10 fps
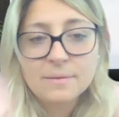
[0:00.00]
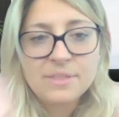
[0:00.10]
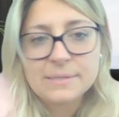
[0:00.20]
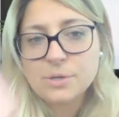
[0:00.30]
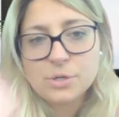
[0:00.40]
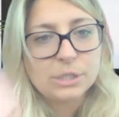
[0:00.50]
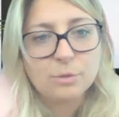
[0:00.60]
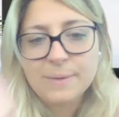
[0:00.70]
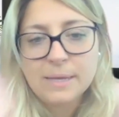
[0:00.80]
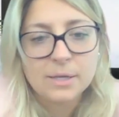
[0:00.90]
things that are
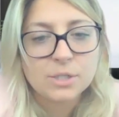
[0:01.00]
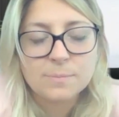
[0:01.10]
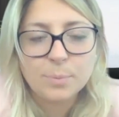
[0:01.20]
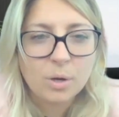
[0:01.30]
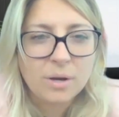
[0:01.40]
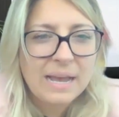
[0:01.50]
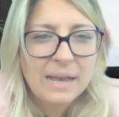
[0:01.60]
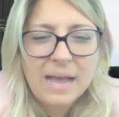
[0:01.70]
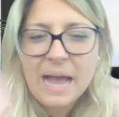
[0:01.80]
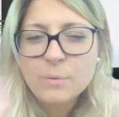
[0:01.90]
still being explored.
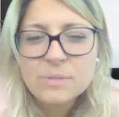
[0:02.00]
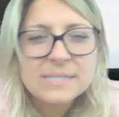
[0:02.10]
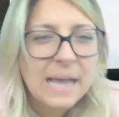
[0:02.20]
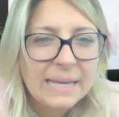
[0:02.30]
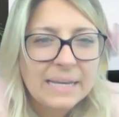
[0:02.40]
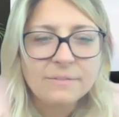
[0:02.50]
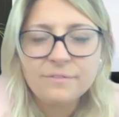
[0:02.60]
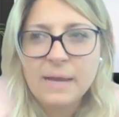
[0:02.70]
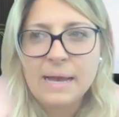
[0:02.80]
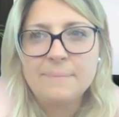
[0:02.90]
Outside of
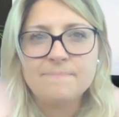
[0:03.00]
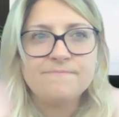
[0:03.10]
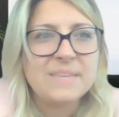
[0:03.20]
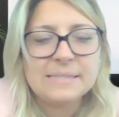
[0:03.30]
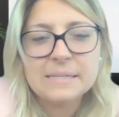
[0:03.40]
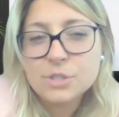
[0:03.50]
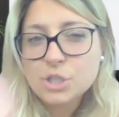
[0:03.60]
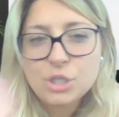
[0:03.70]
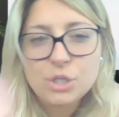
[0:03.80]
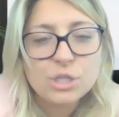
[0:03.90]
these
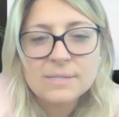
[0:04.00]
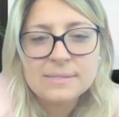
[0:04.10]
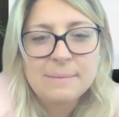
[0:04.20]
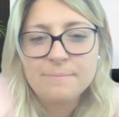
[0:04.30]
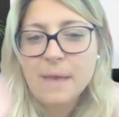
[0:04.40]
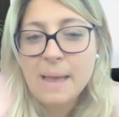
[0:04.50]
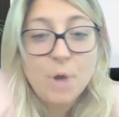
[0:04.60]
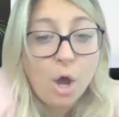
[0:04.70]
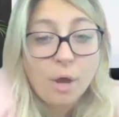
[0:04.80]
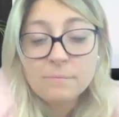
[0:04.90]
institutions, I'm
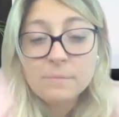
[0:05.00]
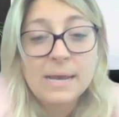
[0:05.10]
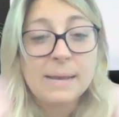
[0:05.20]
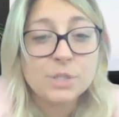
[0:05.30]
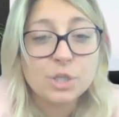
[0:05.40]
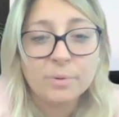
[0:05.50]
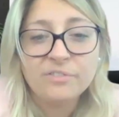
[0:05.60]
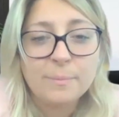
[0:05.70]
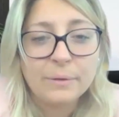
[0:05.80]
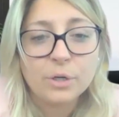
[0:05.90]
not super
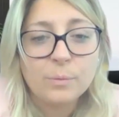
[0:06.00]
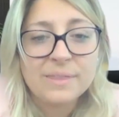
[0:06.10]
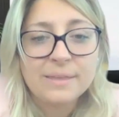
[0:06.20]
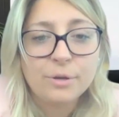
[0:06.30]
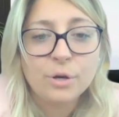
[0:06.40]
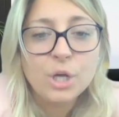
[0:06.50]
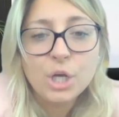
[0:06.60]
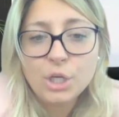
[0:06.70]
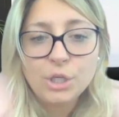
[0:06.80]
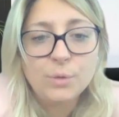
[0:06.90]
familiar with other
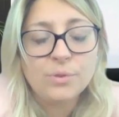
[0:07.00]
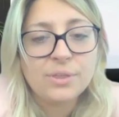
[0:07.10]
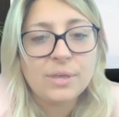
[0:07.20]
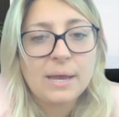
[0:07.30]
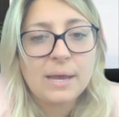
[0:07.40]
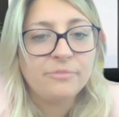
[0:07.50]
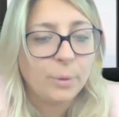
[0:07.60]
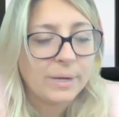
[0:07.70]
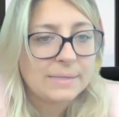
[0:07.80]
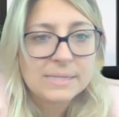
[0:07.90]
youth
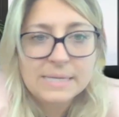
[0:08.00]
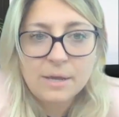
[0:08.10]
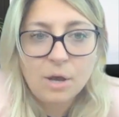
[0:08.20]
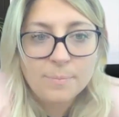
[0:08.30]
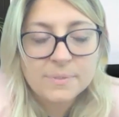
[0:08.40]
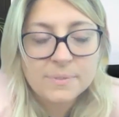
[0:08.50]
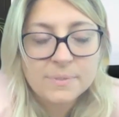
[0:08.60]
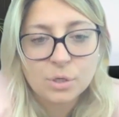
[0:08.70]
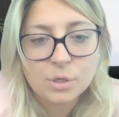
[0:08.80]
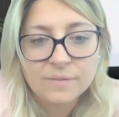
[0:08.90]
focused
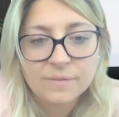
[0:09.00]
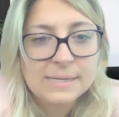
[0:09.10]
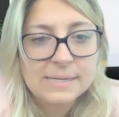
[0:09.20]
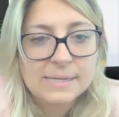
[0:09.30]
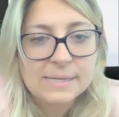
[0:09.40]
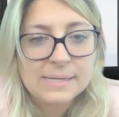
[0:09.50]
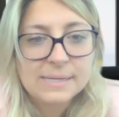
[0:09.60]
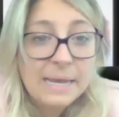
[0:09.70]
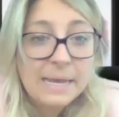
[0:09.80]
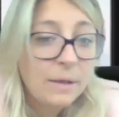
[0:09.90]
EOPS services. If
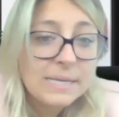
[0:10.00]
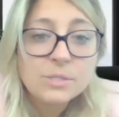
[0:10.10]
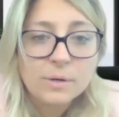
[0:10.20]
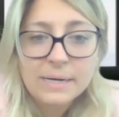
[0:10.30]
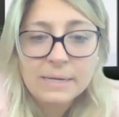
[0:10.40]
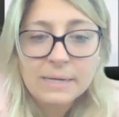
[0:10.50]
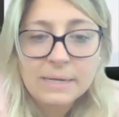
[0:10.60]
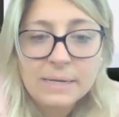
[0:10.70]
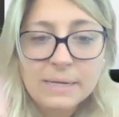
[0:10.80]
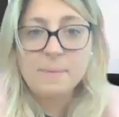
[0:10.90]
anybody else is, or
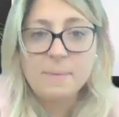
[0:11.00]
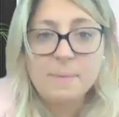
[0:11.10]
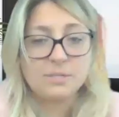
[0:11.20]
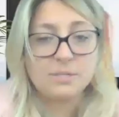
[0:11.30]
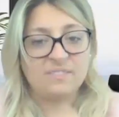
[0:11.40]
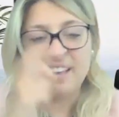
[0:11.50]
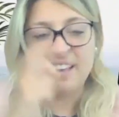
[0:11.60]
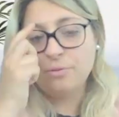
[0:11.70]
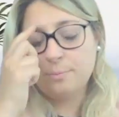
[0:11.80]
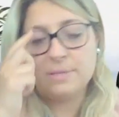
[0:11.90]
anybody from the Ministry of
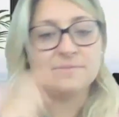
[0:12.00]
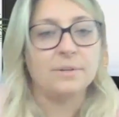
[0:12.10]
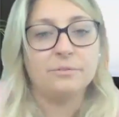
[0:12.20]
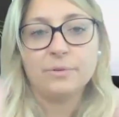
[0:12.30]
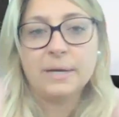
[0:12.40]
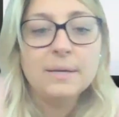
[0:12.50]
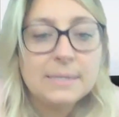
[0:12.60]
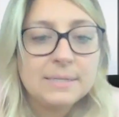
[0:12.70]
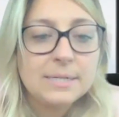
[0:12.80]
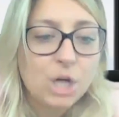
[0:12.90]
Health, please feel
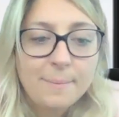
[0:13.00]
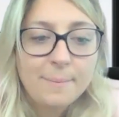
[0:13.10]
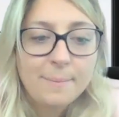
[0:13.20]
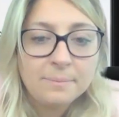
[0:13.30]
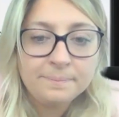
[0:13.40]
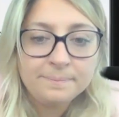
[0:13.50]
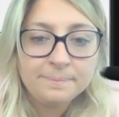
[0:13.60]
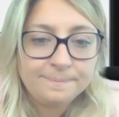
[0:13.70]
free to chime in.